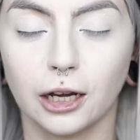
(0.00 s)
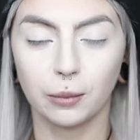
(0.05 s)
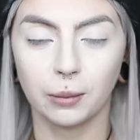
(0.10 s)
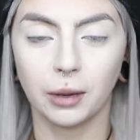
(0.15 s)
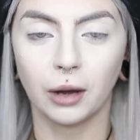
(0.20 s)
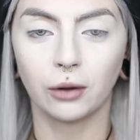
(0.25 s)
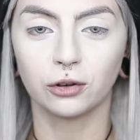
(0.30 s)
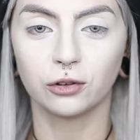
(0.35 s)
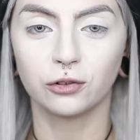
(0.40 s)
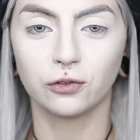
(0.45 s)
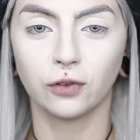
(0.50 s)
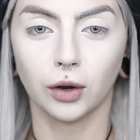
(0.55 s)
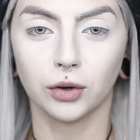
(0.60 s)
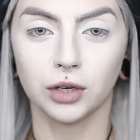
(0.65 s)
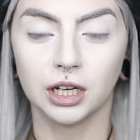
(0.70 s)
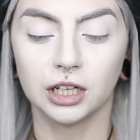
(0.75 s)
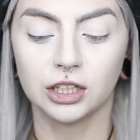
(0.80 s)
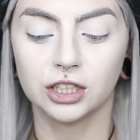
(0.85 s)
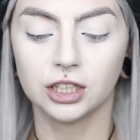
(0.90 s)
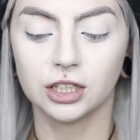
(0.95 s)
amount of
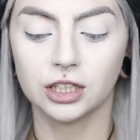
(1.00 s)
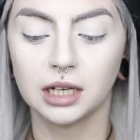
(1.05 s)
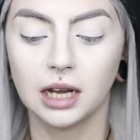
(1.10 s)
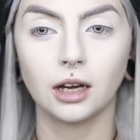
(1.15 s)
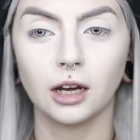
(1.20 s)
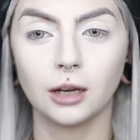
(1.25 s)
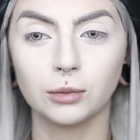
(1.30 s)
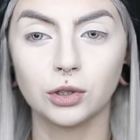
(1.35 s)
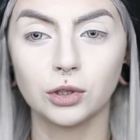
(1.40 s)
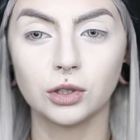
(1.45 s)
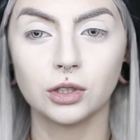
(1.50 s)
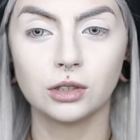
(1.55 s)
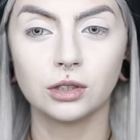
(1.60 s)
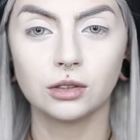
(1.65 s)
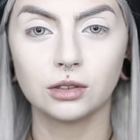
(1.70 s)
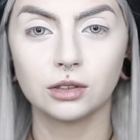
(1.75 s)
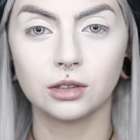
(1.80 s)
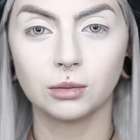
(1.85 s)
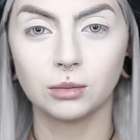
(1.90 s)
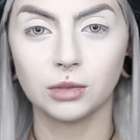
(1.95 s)
foundation, I'm gonna
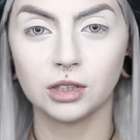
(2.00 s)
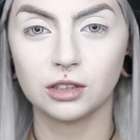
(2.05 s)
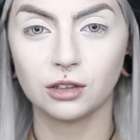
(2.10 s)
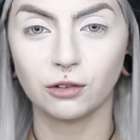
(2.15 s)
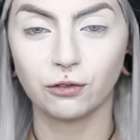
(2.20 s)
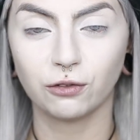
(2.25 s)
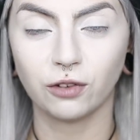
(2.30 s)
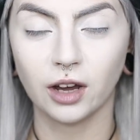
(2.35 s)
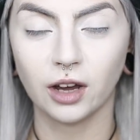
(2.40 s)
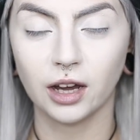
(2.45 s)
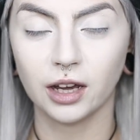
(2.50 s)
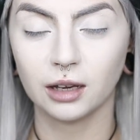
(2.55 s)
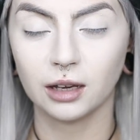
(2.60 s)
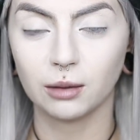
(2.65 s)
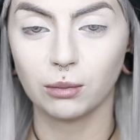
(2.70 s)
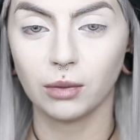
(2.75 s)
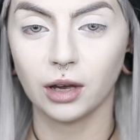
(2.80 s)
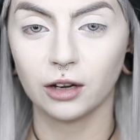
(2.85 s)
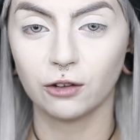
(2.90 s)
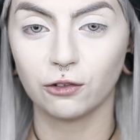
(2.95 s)
use the
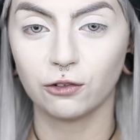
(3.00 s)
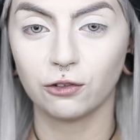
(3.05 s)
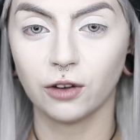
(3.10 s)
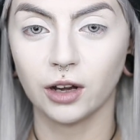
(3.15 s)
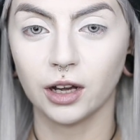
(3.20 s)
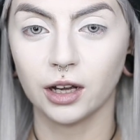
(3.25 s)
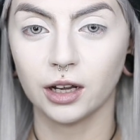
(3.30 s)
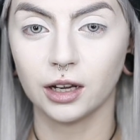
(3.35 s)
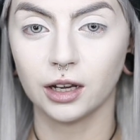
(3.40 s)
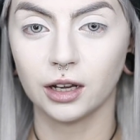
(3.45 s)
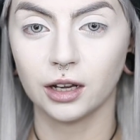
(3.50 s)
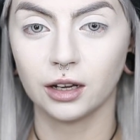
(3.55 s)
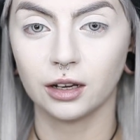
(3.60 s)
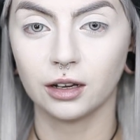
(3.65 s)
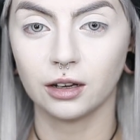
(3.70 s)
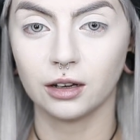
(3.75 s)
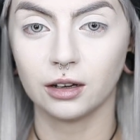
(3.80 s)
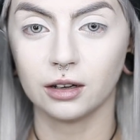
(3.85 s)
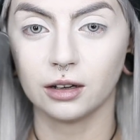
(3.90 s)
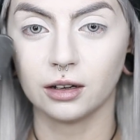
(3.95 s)
Mystifying Mattifying
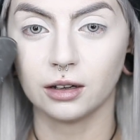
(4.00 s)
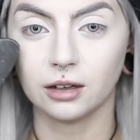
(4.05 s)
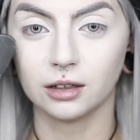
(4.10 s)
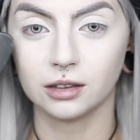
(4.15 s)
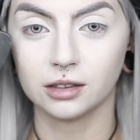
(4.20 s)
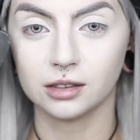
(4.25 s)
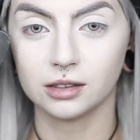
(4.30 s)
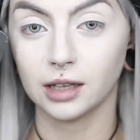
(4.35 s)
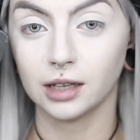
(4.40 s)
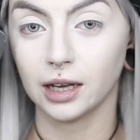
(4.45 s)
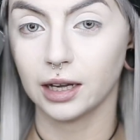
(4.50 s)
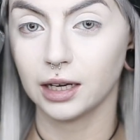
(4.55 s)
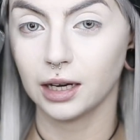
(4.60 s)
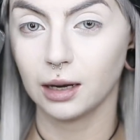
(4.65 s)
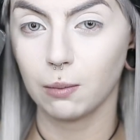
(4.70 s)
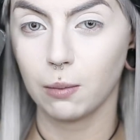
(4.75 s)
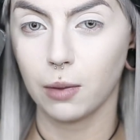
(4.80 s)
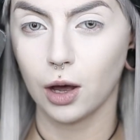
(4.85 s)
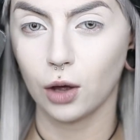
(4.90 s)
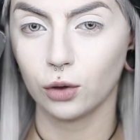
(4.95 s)

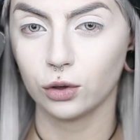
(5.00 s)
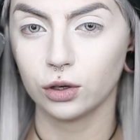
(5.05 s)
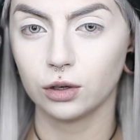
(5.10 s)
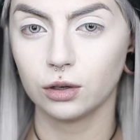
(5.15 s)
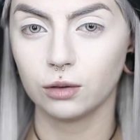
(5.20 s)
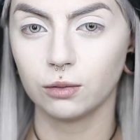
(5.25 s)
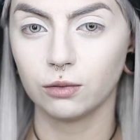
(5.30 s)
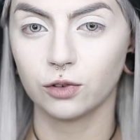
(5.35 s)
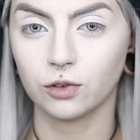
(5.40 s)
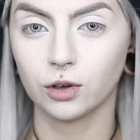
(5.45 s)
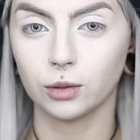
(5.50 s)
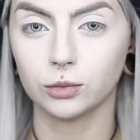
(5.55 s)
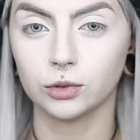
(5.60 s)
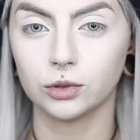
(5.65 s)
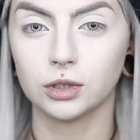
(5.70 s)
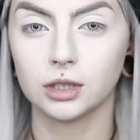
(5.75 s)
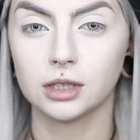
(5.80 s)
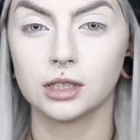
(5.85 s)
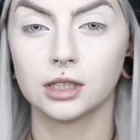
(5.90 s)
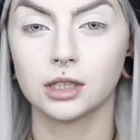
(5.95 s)
setting powder from
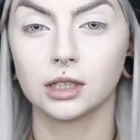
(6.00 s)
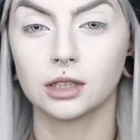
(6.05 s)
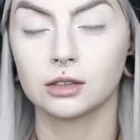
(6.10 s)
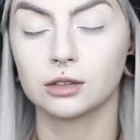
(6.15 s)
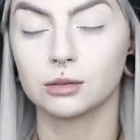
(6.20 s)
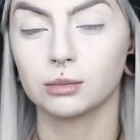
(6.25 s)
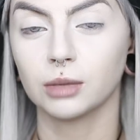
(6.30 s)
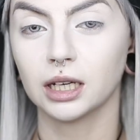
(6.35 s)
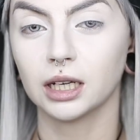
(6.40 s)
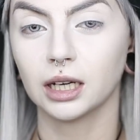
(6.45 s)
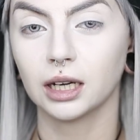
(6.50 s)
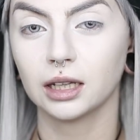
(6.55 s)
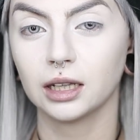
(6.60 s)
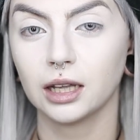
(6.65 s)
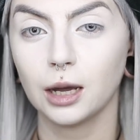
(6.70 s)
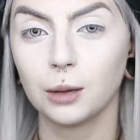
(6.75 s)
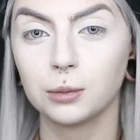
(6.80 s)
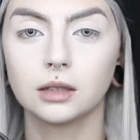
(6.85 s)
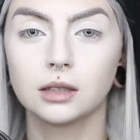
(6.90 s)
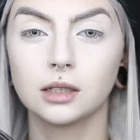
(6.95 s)
Lunatic Cosmetic
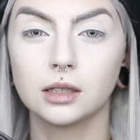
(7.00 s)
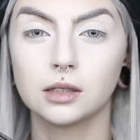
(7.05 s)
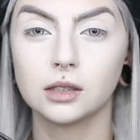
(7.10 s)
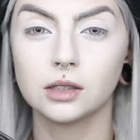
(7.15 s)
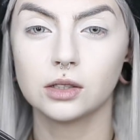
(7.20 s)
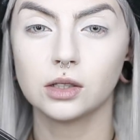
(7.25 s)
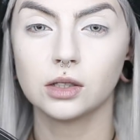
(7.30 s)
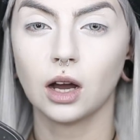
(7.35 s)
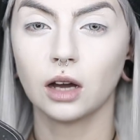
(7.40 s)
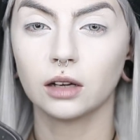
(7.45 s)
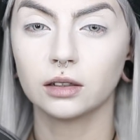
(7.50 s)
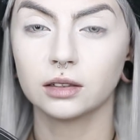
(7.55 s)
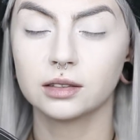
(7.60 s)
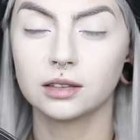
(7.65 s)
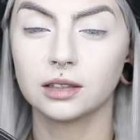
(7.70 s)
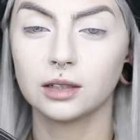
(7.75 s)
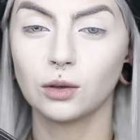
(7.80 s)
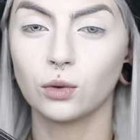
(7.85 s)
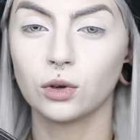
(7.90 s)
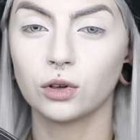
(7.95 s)
Labs. This is
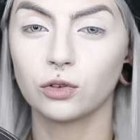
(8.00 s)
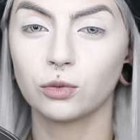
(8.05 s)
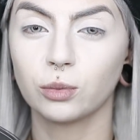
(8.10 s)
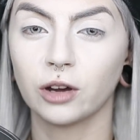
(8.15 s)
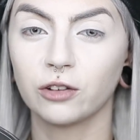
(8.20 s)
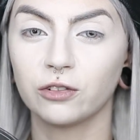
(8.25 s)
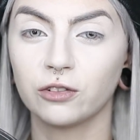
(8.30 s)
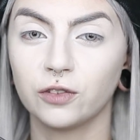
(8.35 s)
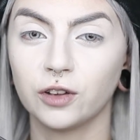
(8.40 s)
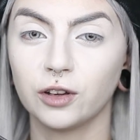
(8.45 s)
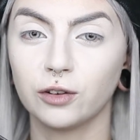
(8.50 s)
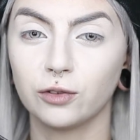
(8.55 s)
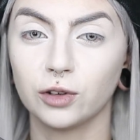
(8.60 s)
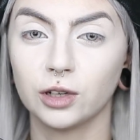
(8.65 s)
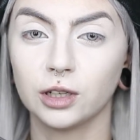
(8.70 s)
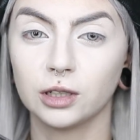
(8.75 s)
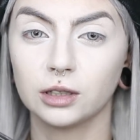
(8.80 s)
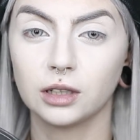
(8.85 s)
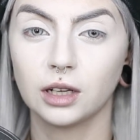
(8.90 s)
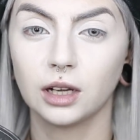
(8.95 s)
honestly one of my
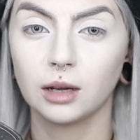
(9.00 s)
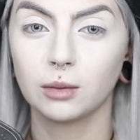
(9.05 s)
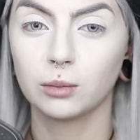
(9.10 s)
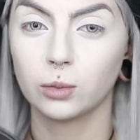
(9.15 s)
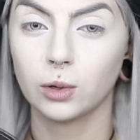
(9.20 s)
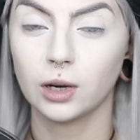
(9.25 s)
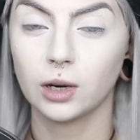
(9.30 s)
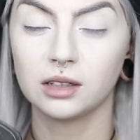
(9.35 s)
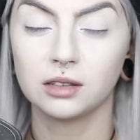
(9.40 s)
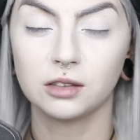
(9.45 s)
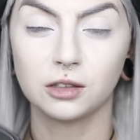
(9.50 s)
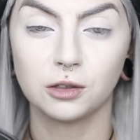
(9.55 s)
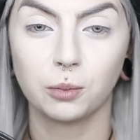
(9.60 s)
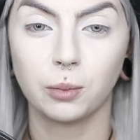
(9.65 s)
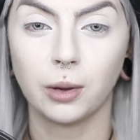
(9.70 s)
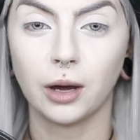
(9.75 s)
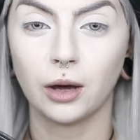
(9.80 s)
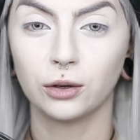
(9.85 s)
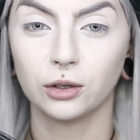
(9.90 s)
favorite pressed